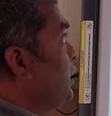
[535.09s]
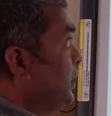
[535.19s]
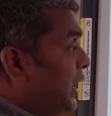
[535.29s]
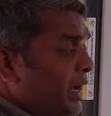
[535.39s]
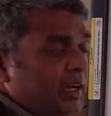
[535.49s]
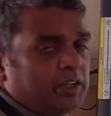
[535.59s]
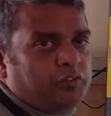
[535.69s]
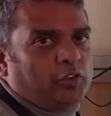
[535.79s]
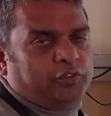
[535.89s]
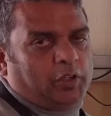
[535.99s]
land
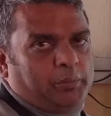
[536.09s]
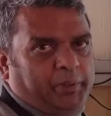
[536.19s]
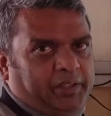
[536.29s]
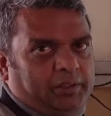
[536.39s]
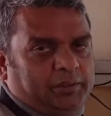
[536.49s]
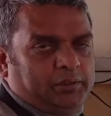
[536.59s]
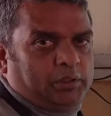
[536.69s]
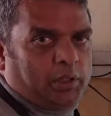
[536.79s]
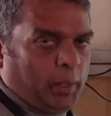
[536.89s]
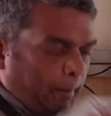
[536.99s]
for farming.
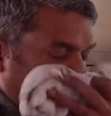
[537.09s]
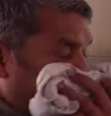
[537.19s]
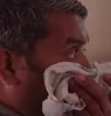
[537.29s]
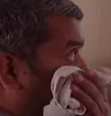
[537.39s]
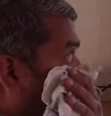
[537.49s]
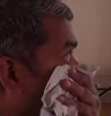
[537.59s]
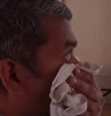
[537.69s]
Okay.